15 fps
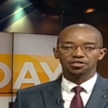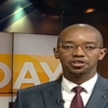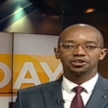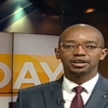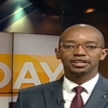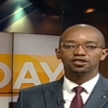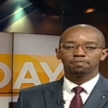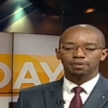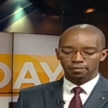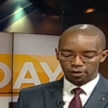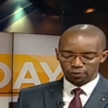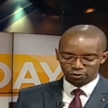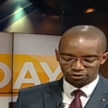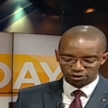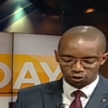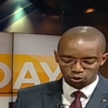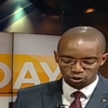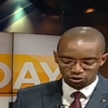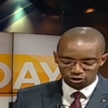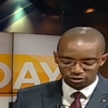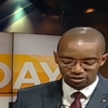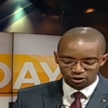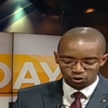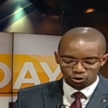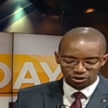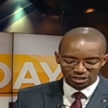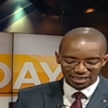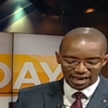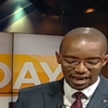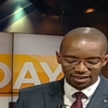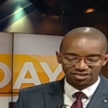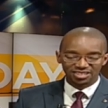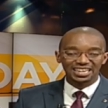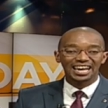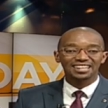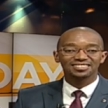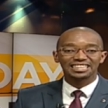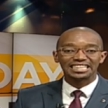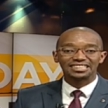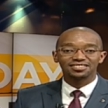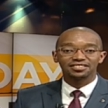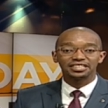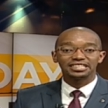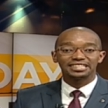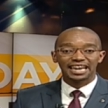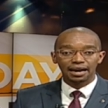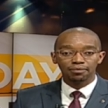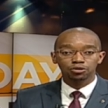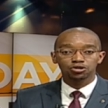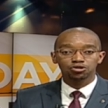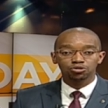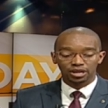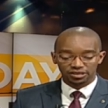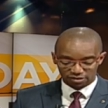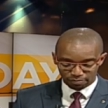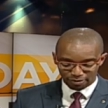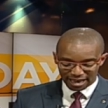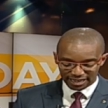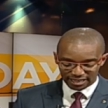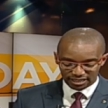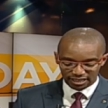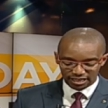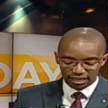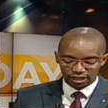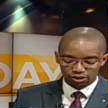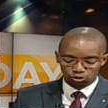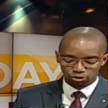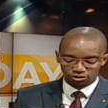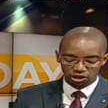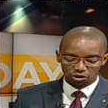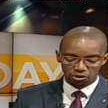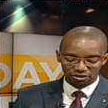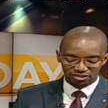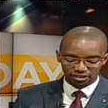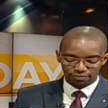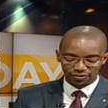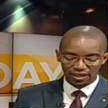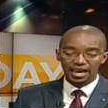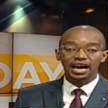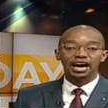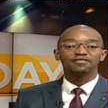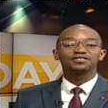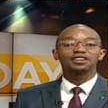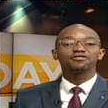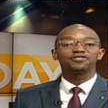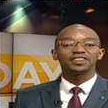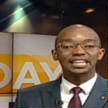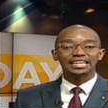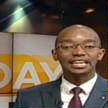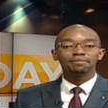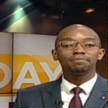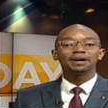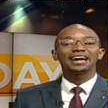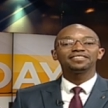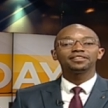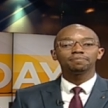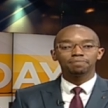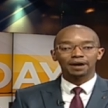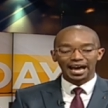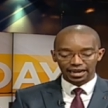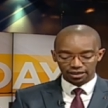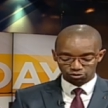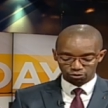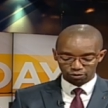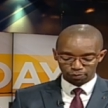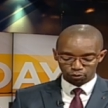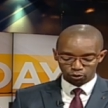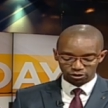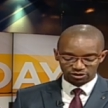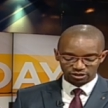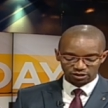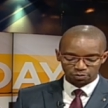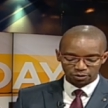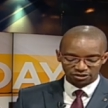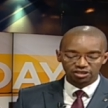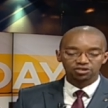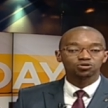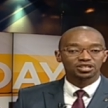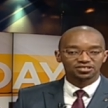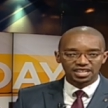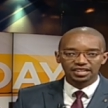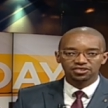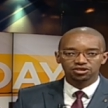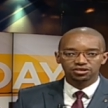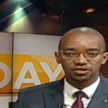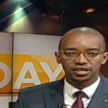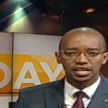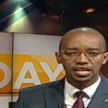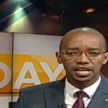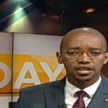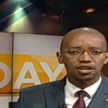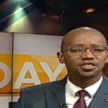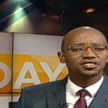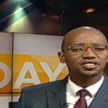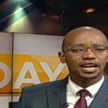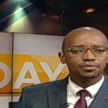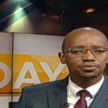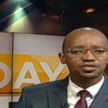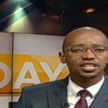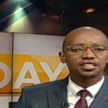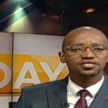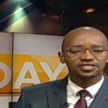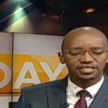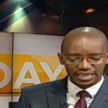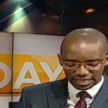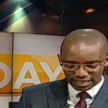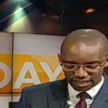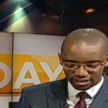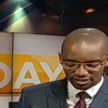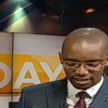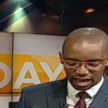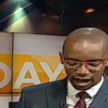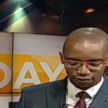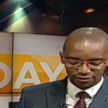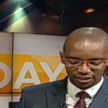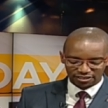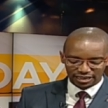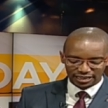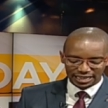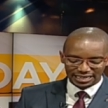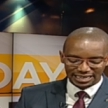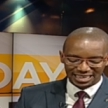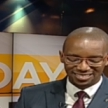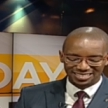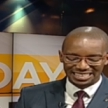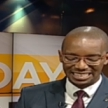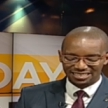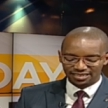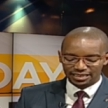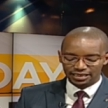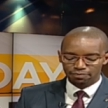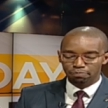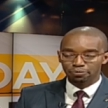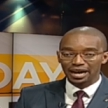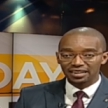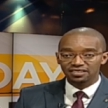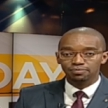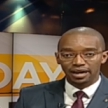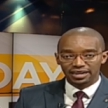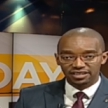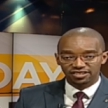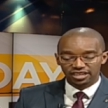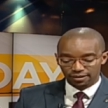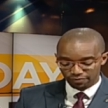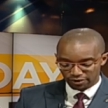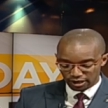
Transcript: The Director of Public Prosecutions, Noordin Haji, has linked the Diamond Trust Bank to terrorism after failure by the bank to report suspicious transactions. Now, this comes just days after the lender's Eastleigh branch manager